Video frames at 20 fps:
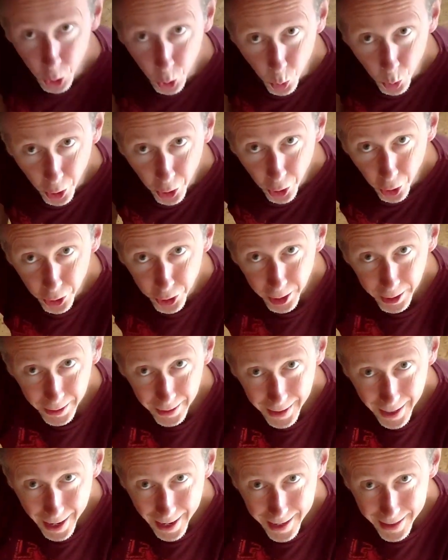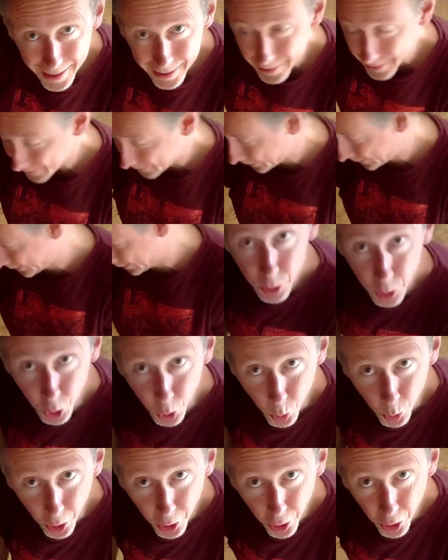Do the cutting again.
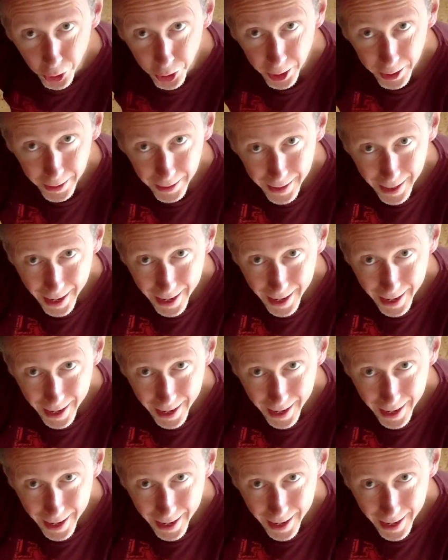Do the cutting